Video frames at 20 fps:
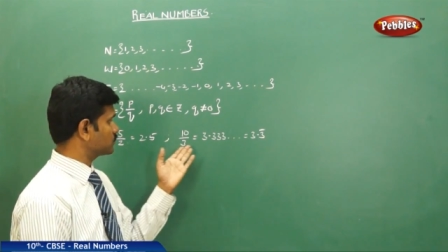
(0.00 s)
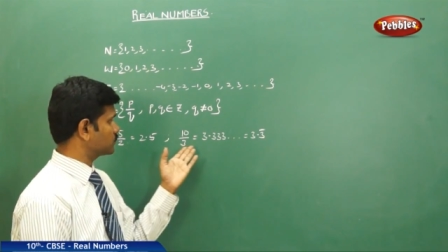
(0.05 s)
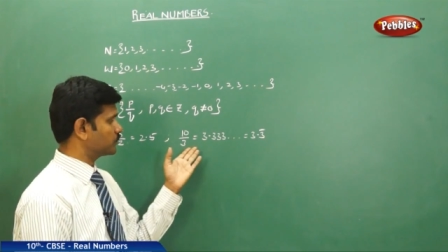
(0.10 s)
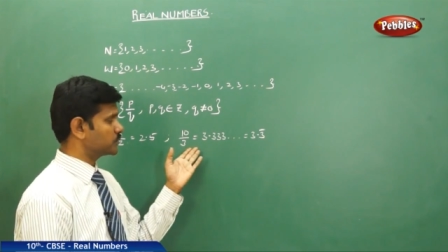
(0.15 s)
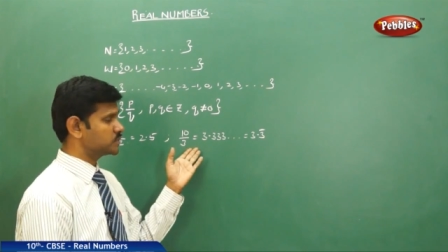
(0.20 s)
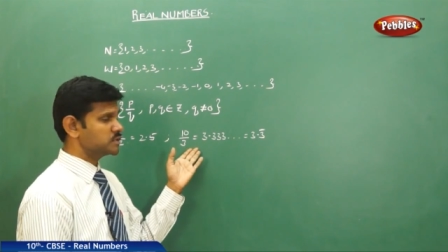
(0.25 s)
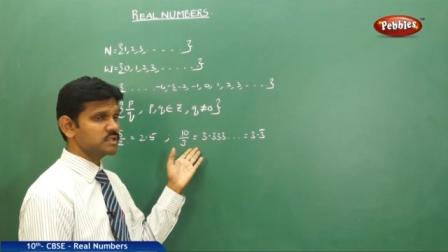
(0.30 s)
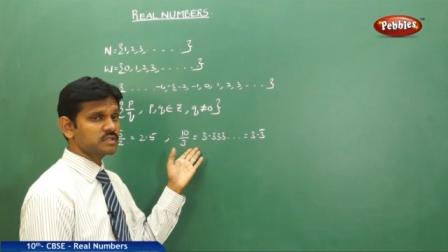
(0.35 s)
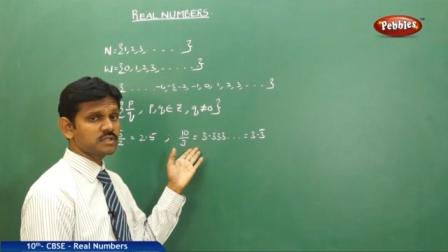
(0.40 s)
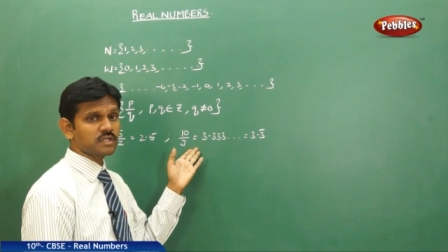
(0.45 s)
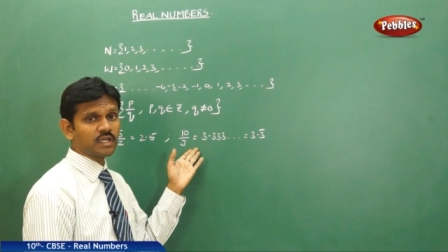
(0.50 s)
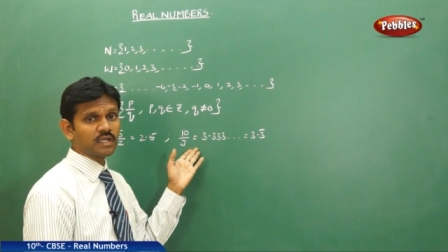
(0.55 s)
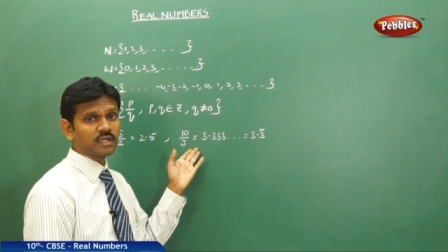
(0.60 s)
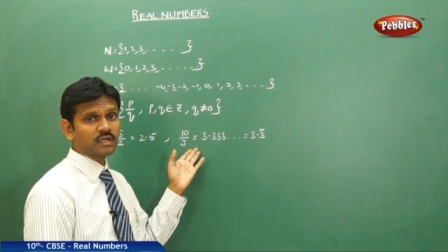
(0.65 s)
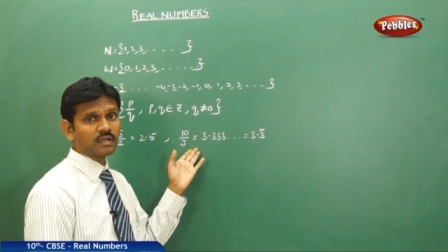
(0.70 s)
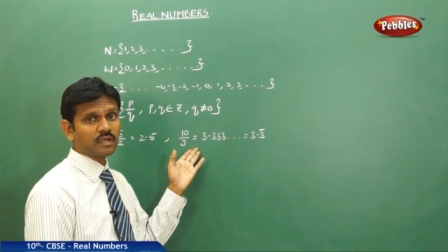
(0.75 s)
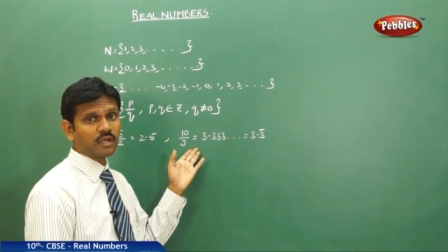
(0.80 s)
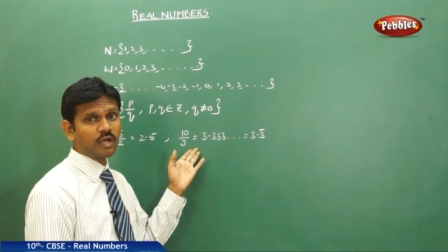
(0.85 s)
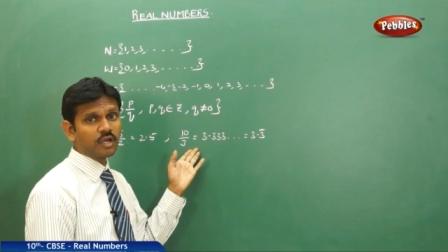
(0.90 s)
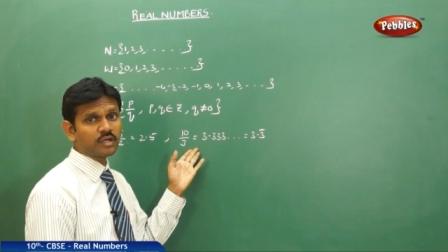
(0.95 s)
which is a
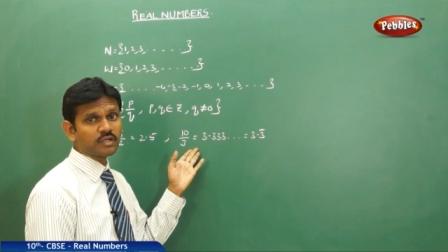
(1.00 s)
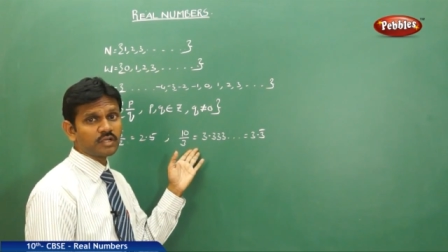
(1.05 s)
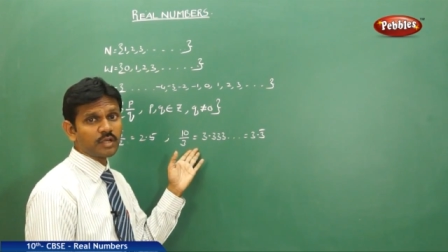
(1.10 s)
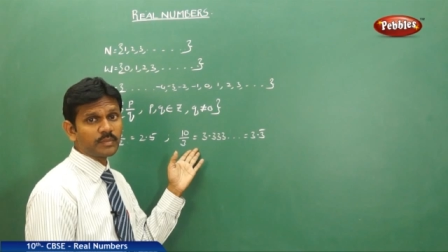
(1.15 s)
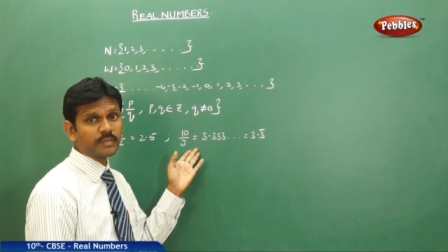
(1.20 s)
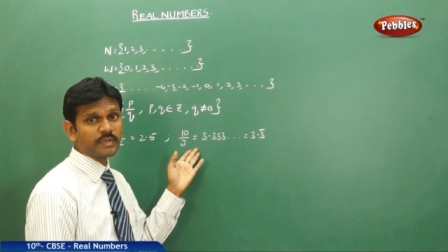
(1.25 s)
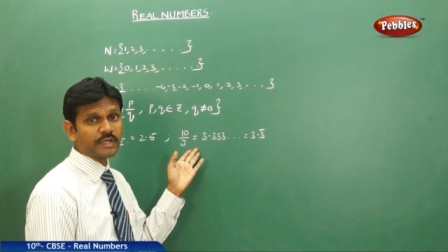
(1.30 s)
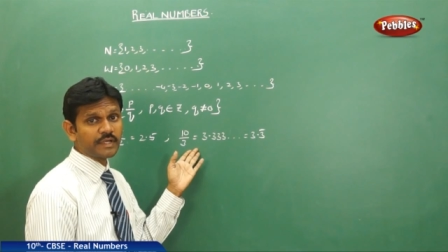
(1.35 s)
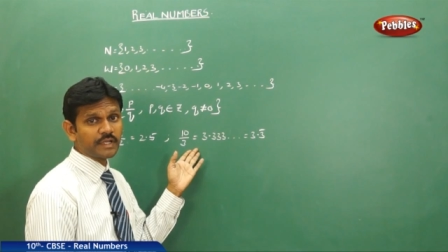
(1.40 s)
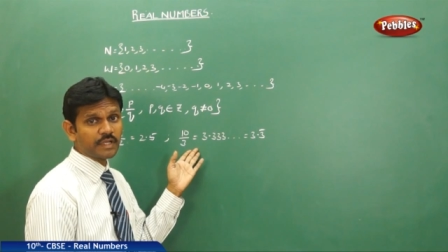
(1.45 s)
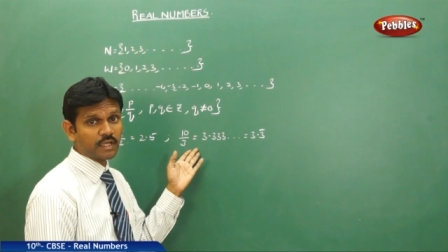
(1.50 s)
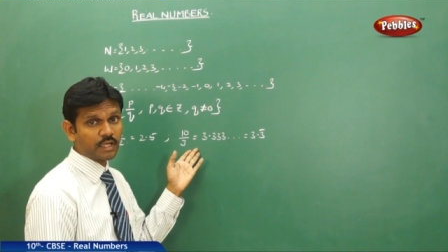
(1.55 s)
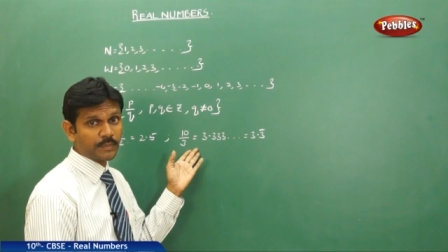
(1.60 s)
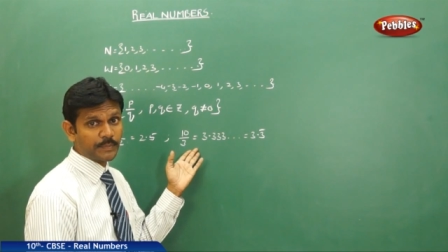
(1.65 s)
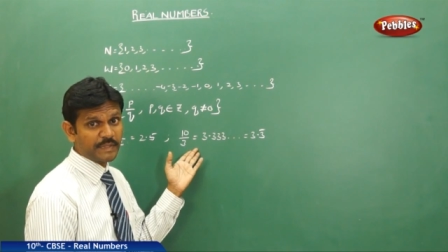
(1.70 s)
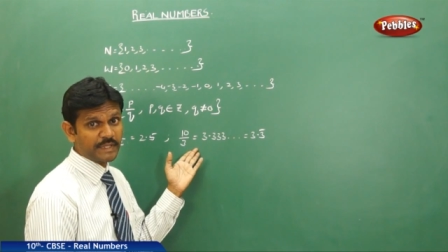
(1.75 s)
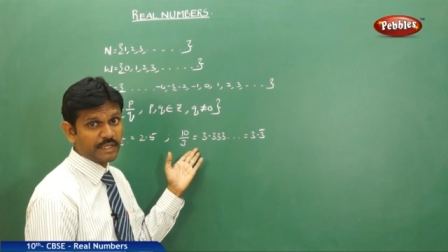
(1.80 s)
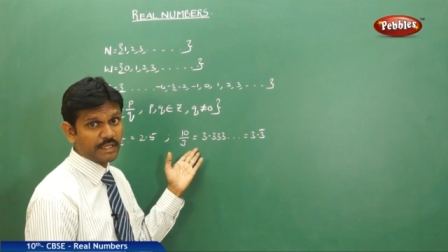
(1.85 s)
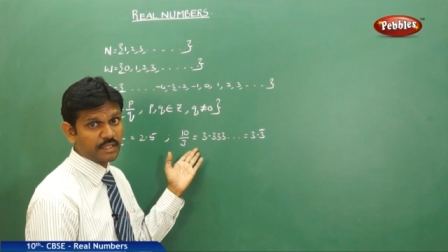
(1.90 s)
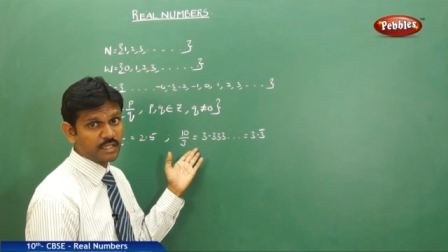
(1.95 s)
non-terminating
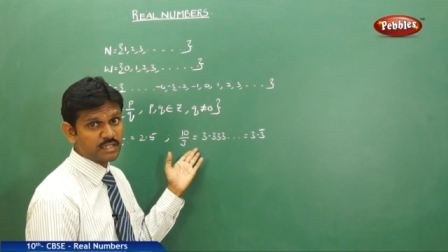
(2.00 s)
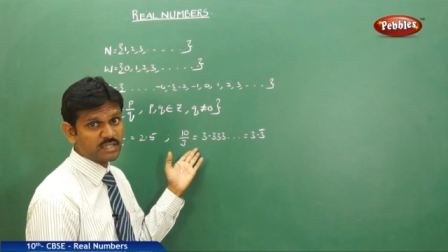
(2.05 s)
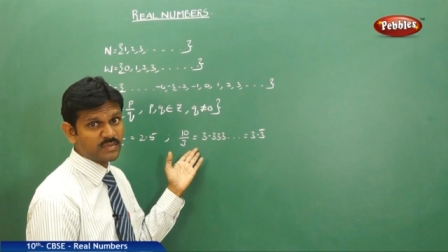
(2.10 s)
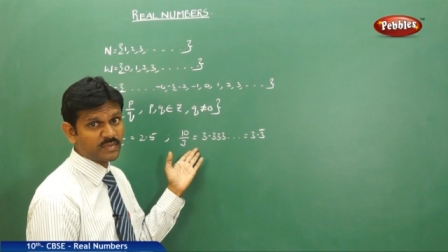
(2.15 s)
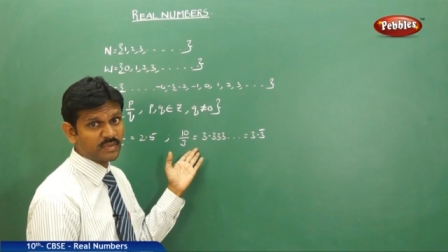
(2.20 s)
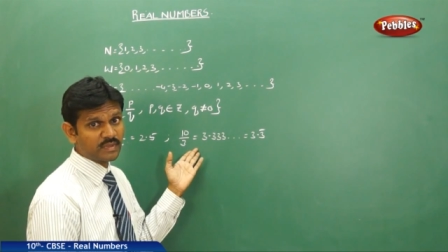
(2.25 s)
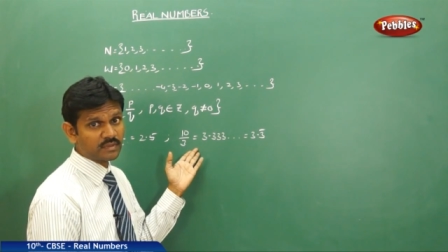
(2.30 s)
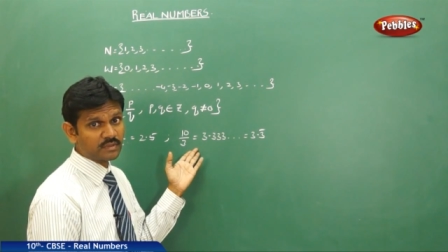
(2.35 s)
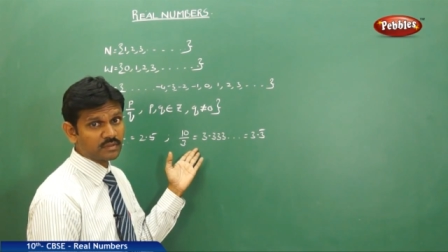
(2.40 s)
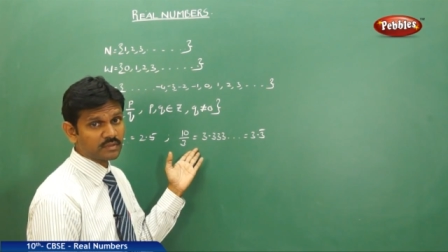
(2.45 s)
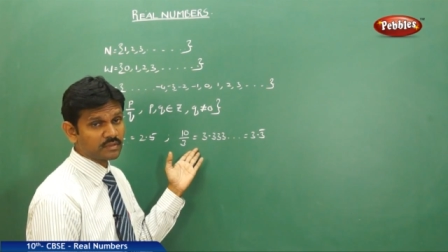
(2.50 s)
repeating decimal.